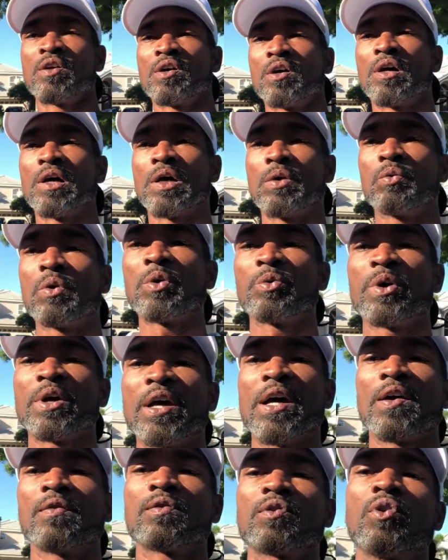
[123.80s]
Uh, what we
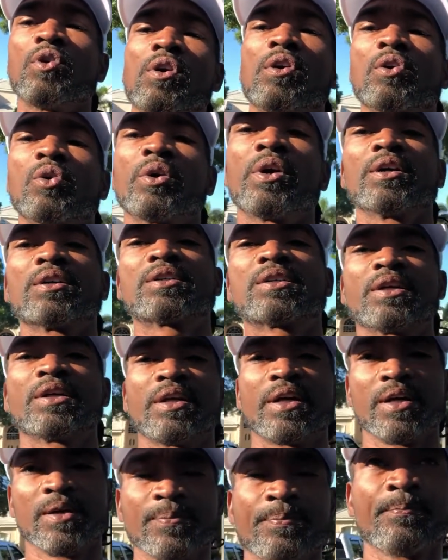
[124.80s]
have going on here
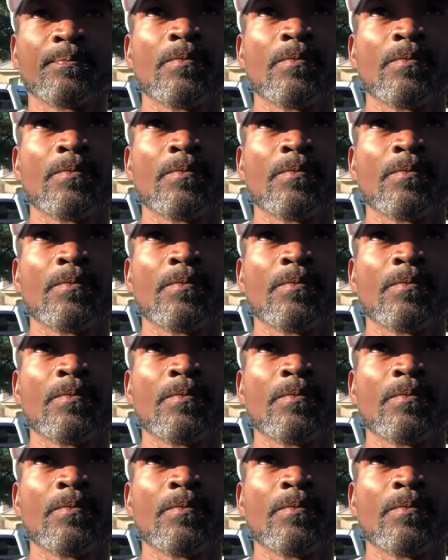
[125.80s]
today